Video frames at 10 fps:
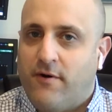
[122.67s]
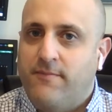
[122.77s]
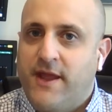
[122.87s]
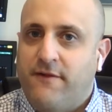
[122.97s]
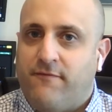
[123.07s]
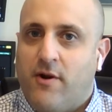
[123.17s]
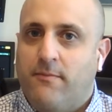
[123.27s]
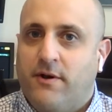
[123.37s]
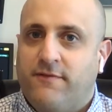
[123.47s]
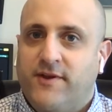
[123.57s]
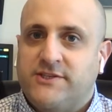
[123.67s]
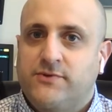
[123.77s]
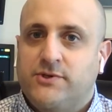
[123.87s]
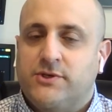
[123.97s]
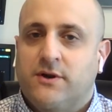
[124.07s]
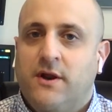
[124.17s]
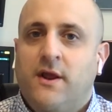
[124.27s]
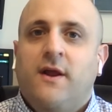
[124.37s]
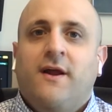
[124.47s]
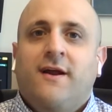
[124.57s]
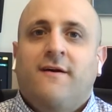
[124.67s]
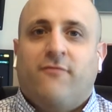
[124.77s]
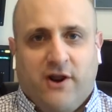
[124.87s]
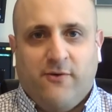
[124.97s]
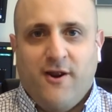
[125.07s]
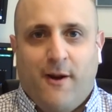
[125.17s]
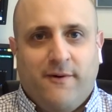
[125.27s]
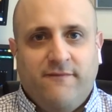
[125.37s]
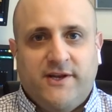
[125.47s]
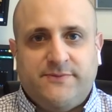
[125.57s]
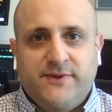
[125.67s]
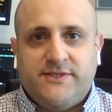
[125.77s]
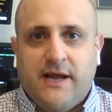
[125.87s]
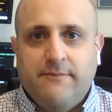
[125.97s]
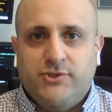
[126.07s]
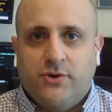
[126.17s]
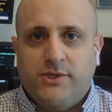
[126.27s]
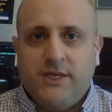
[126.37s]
from that front month VIX future. For Equity Armor Investments, I'm Joe